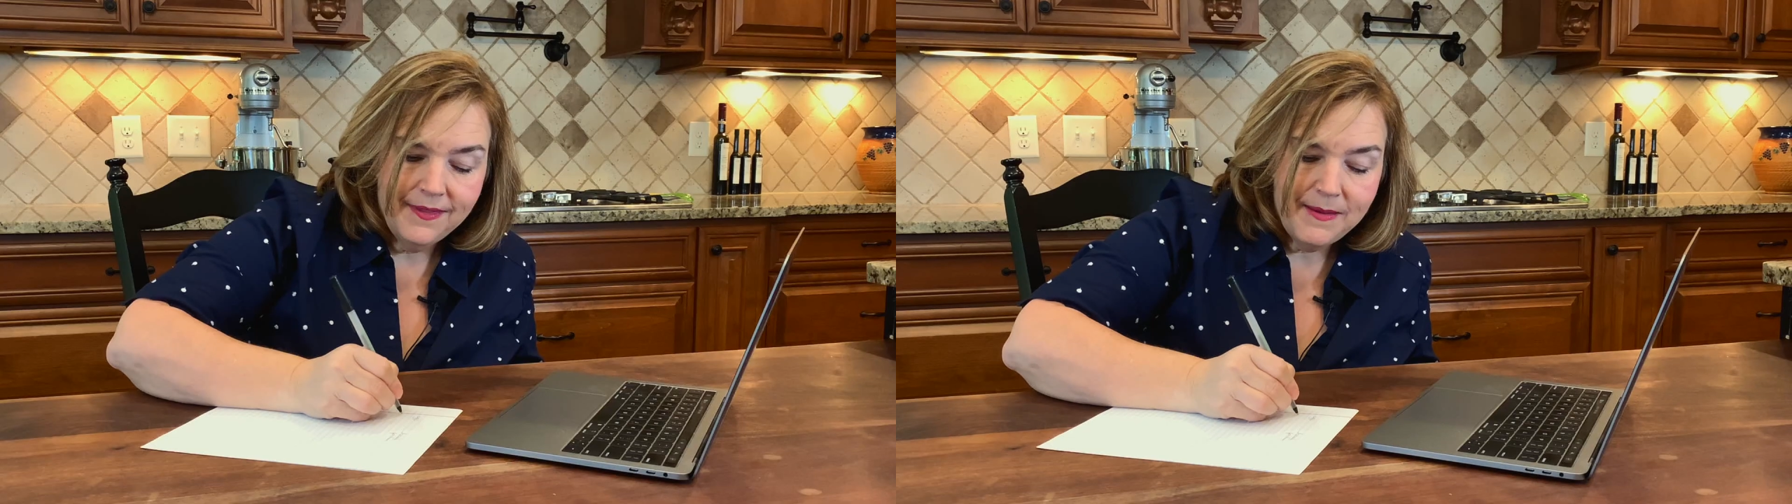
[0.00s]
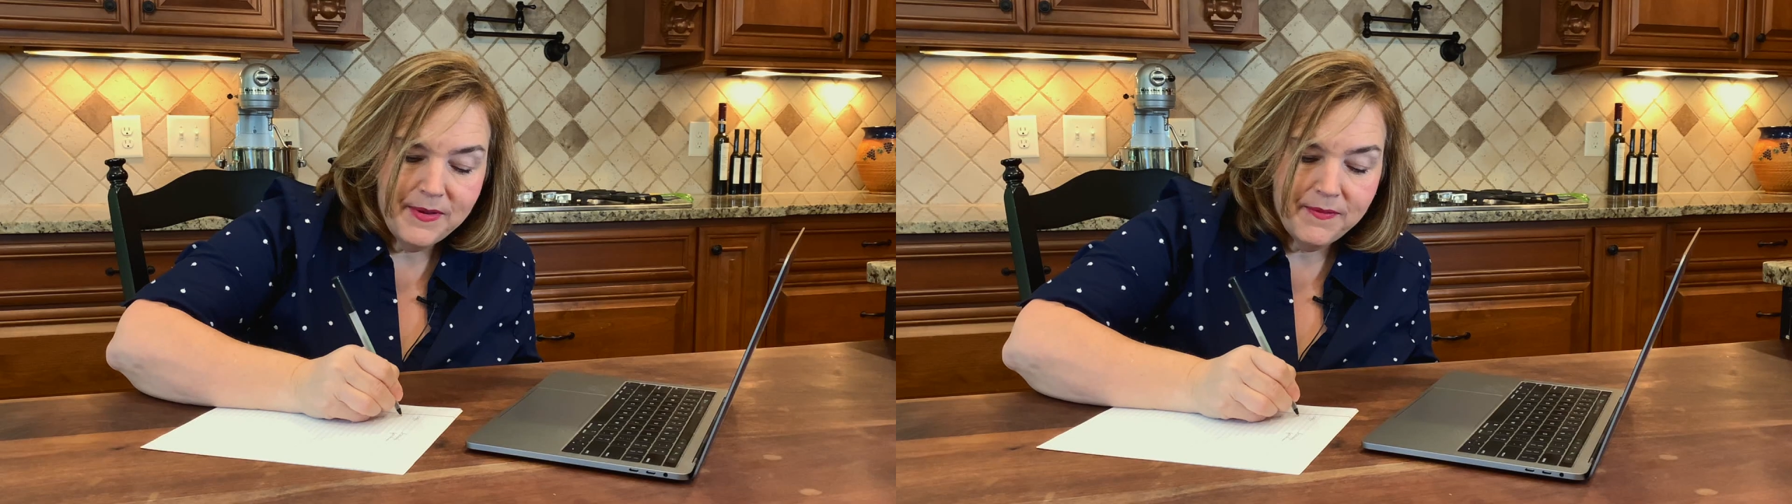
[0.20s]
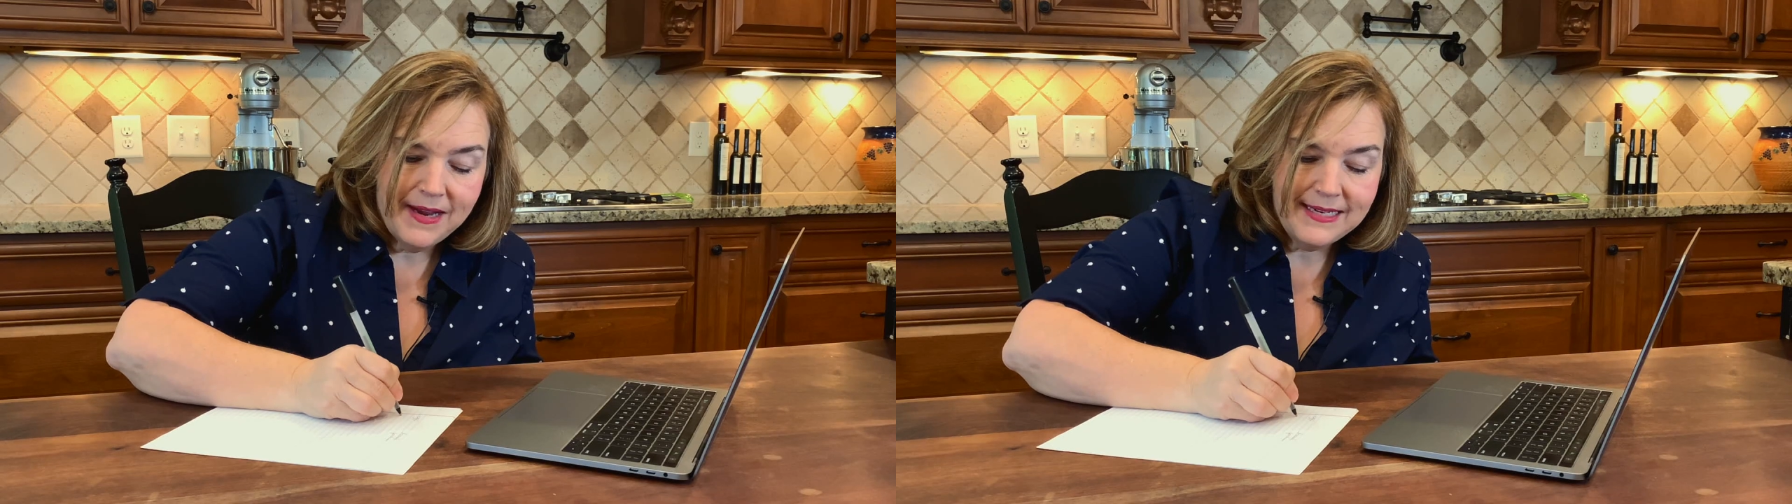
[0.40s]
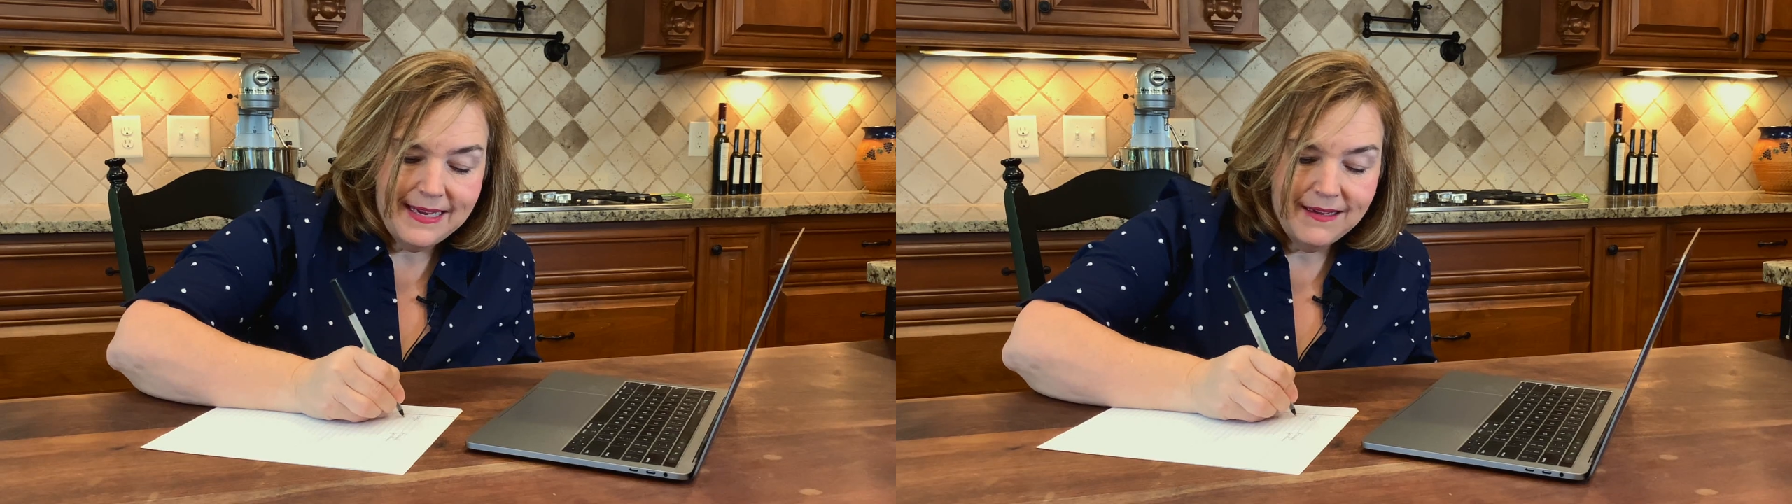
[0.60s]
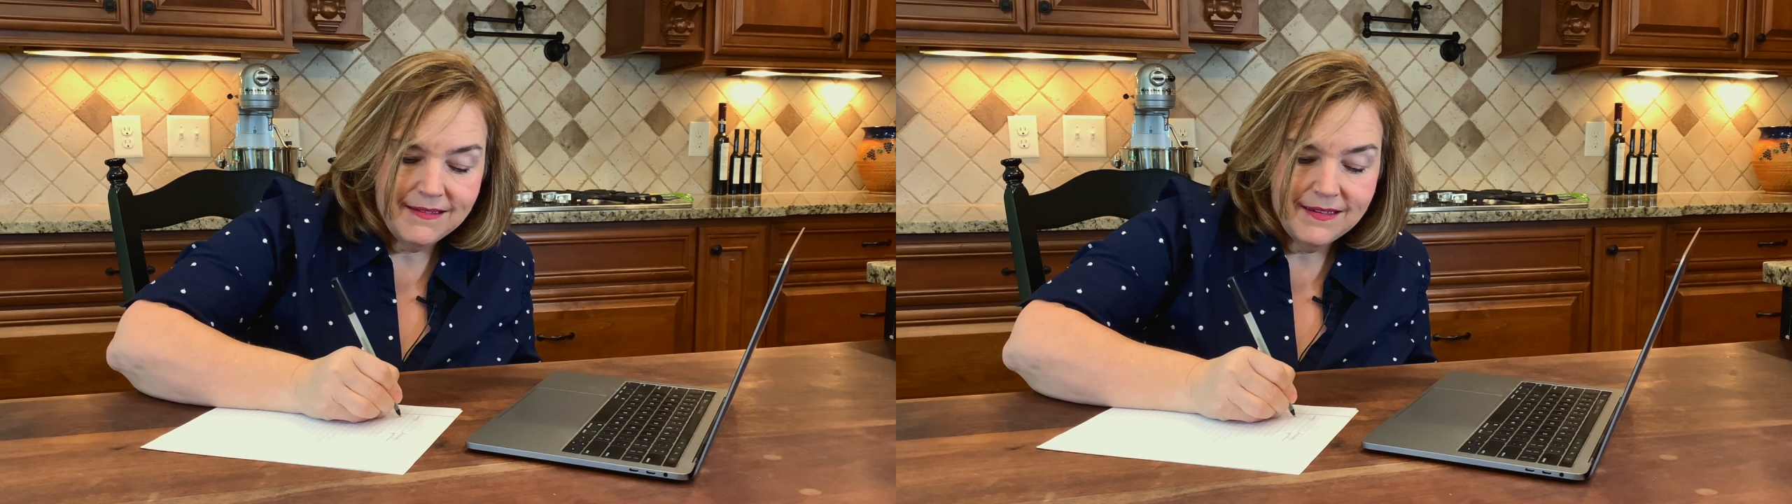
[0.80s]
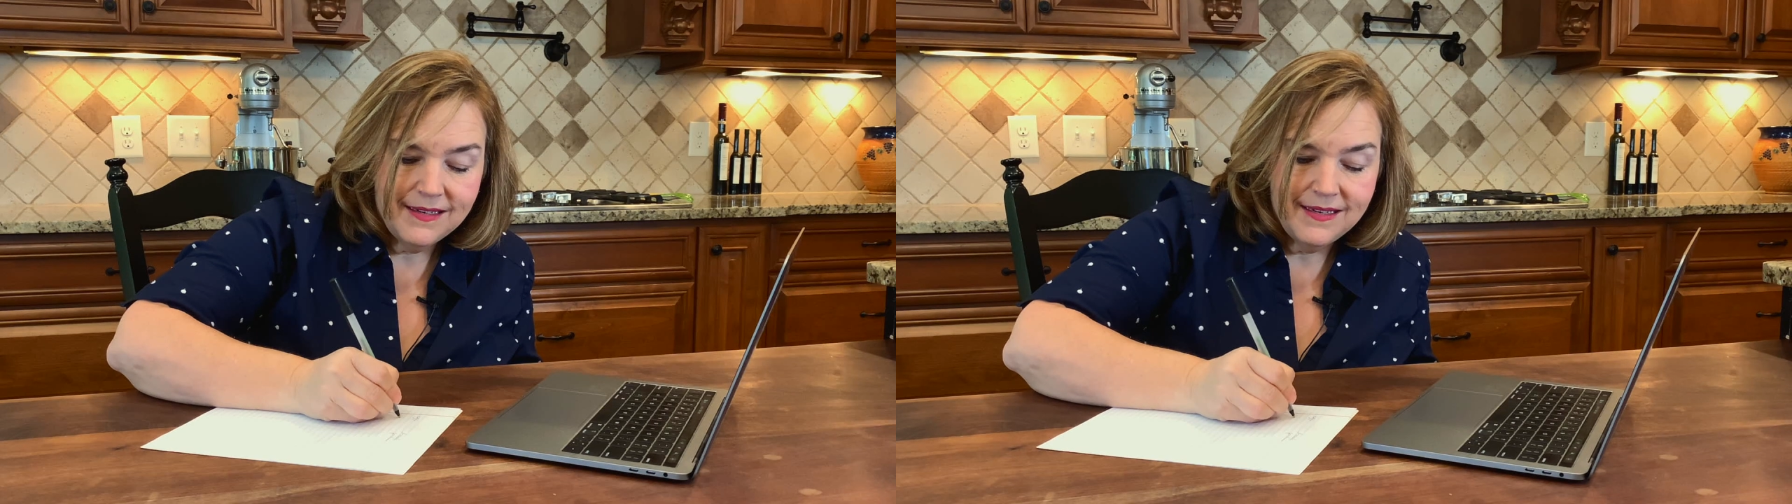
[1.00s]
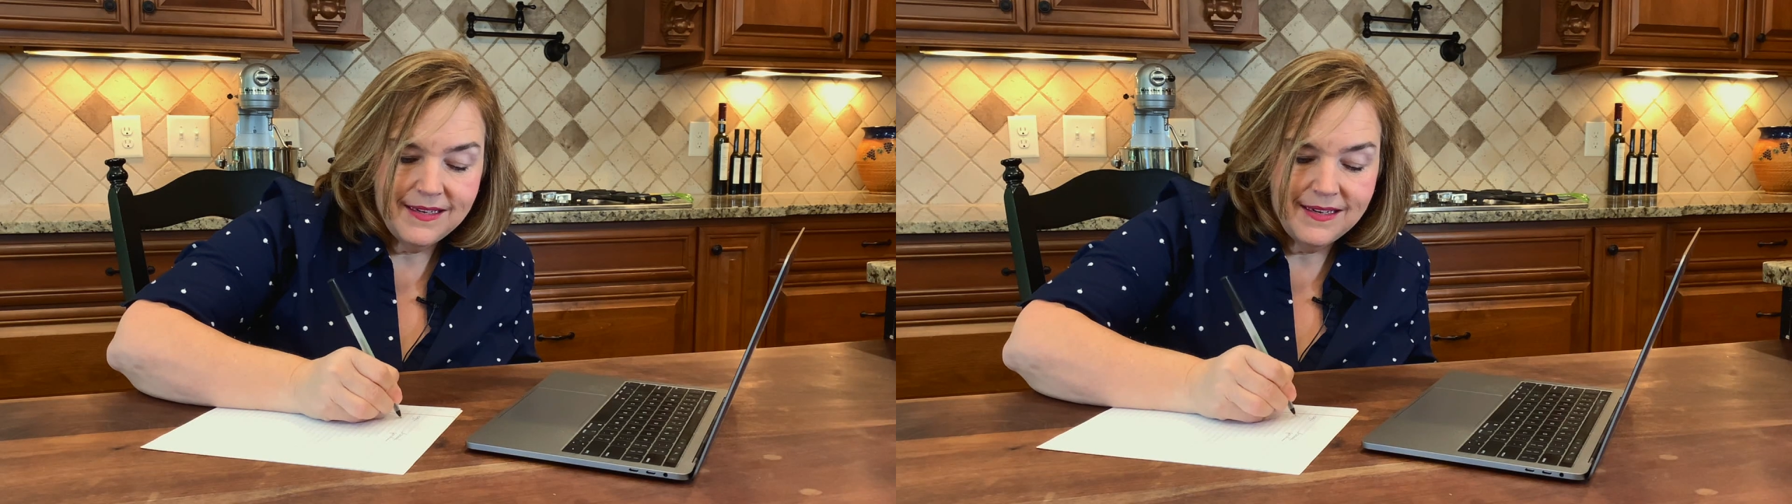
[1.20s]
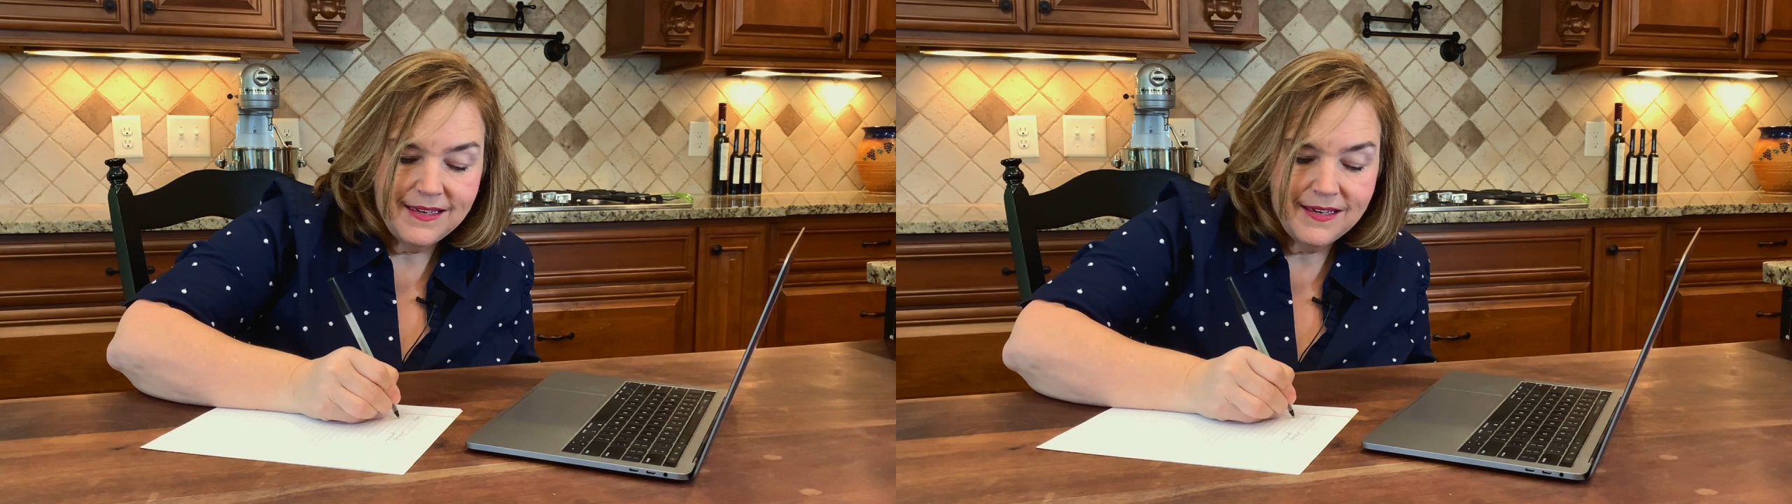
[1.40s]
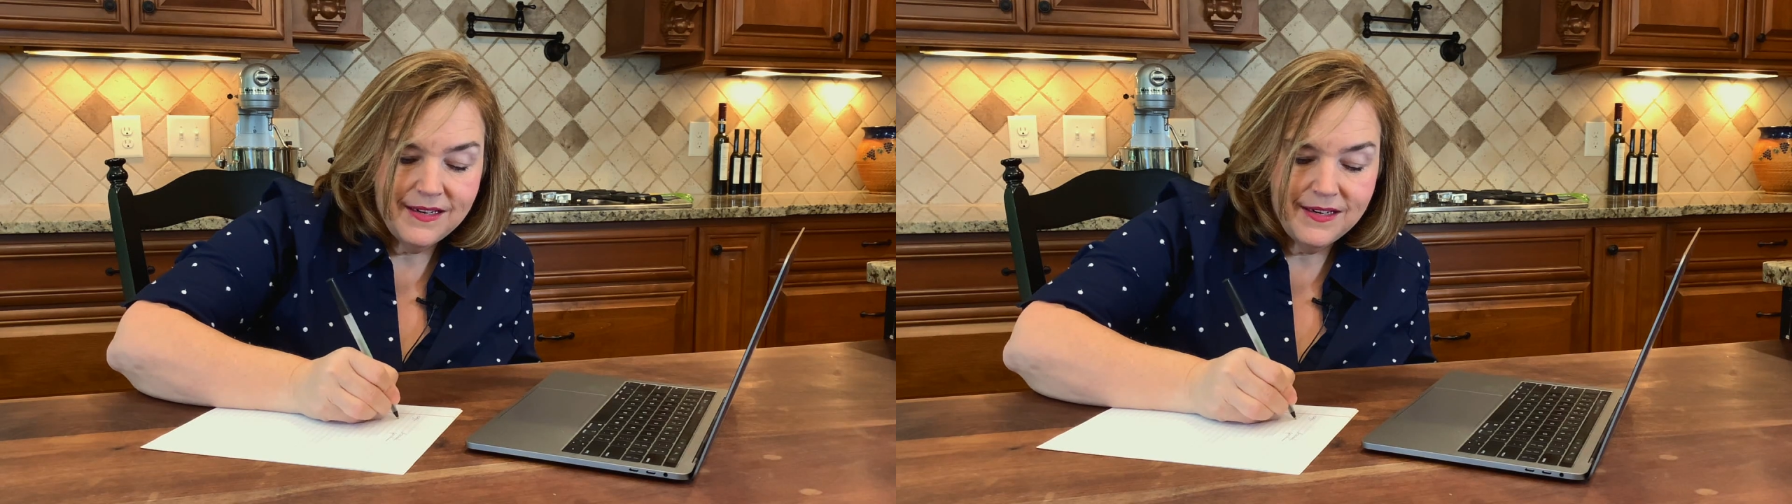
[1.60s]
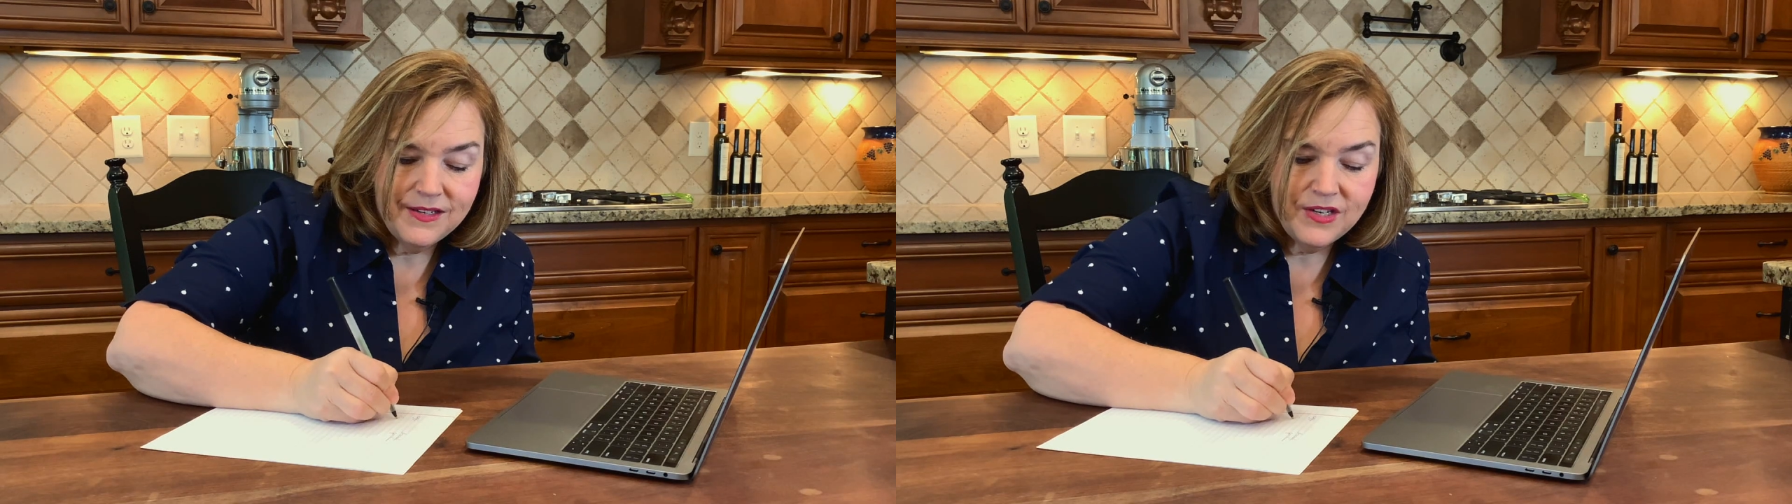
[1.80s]
let me write down
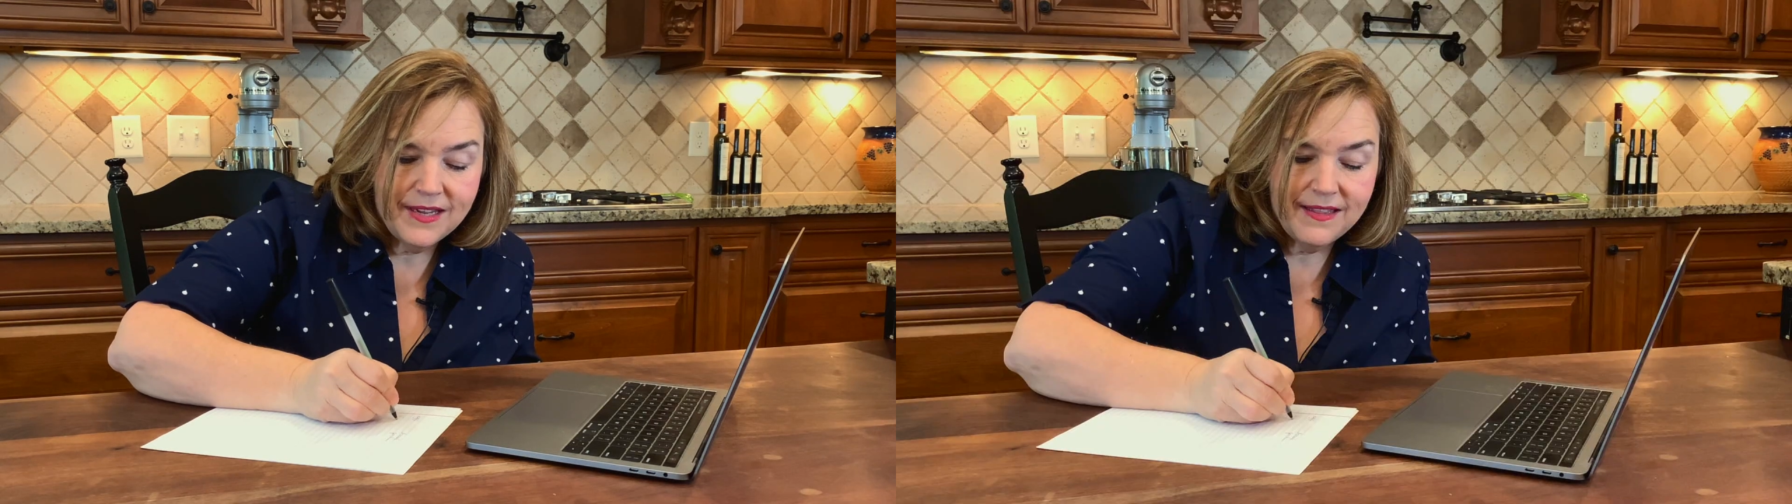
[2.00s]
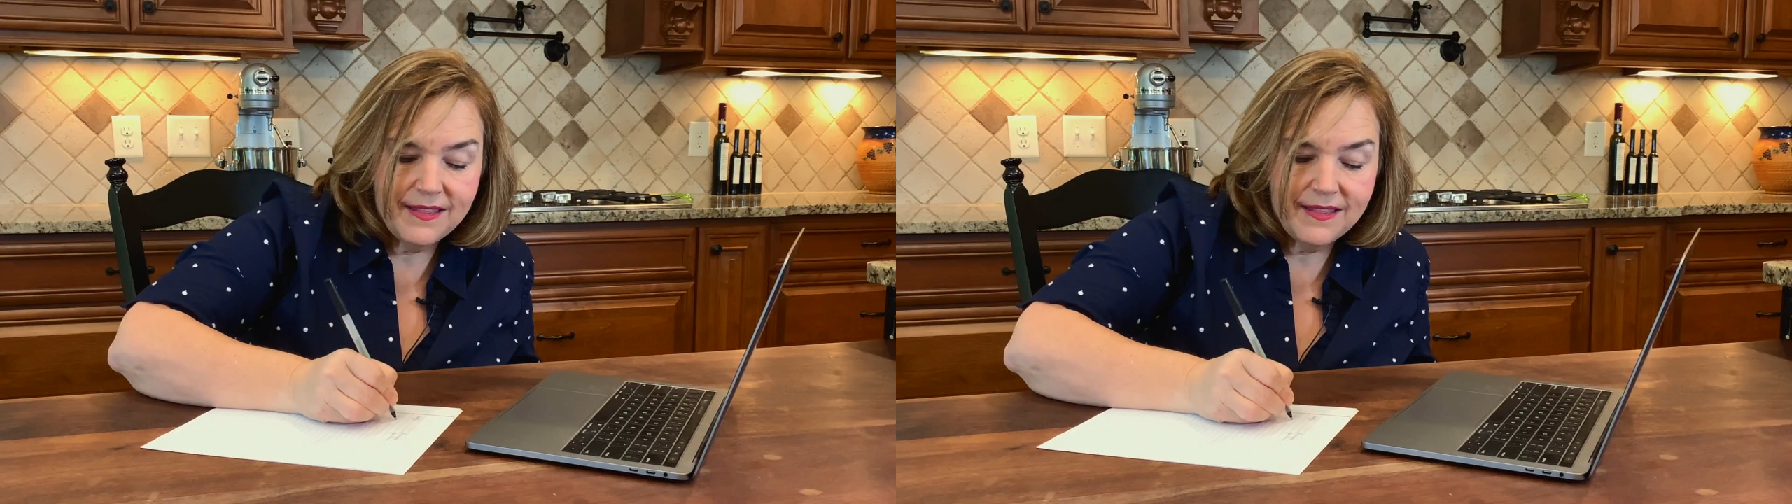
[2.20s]
chicken